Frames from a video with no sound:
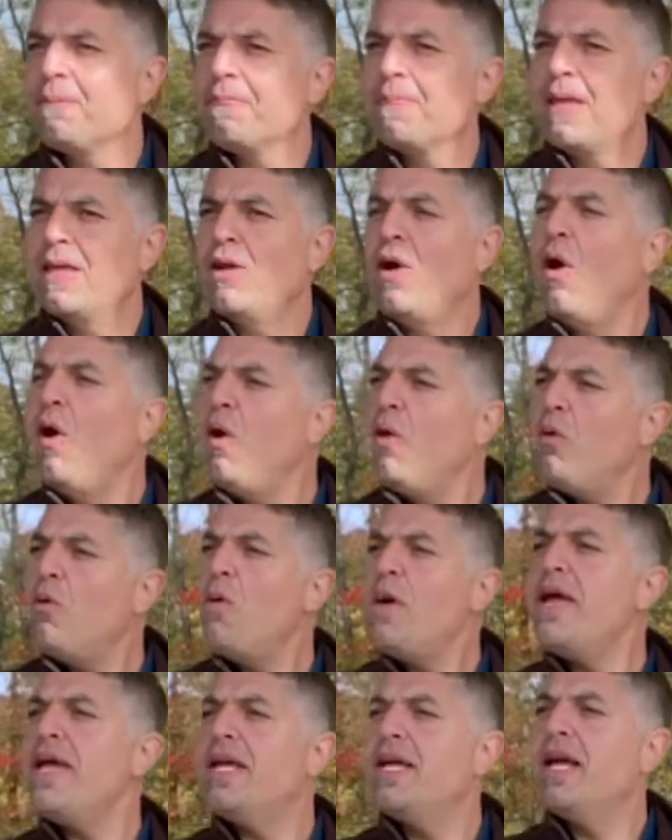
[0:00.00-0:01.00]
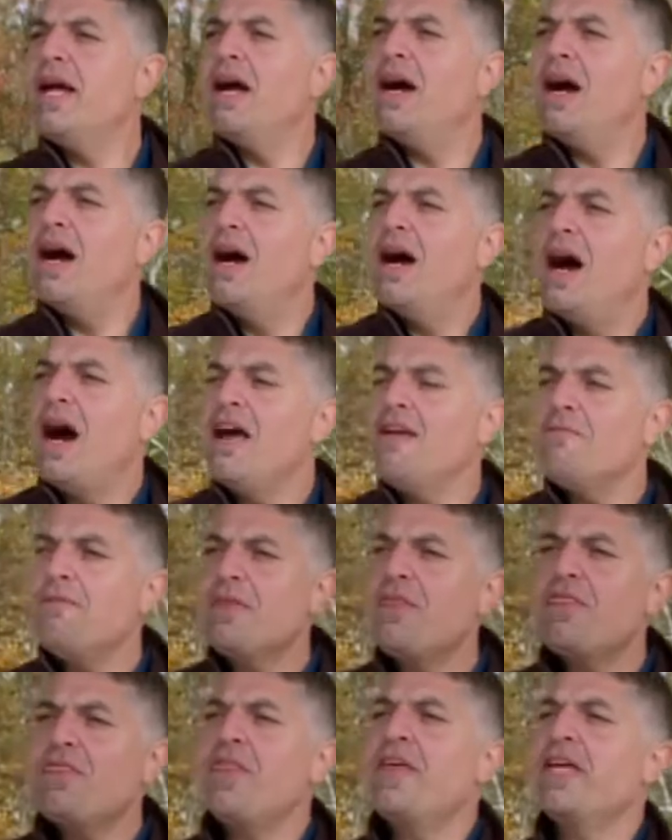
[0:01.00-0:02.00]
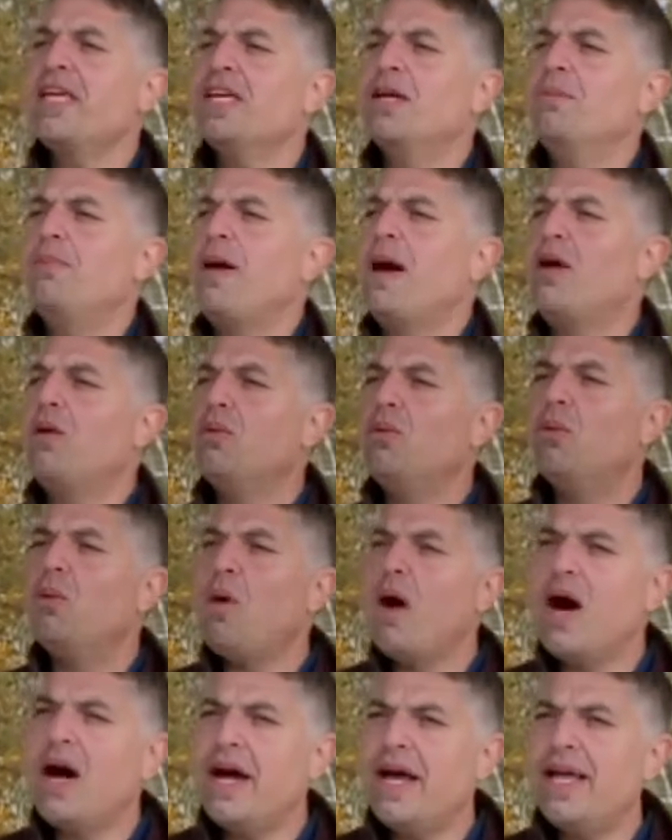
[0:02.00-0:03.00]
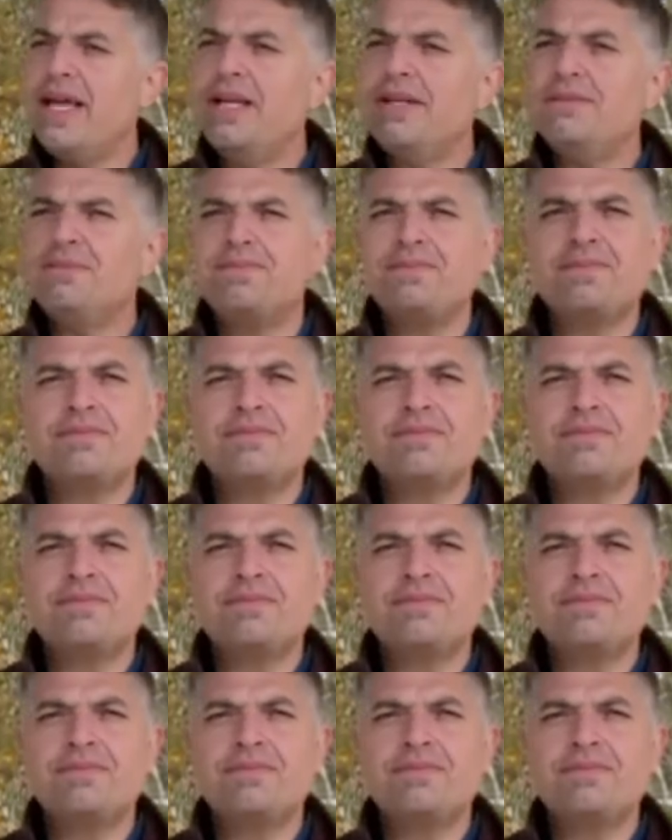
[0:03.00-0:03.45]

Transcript: And all week, I've been thinking about, why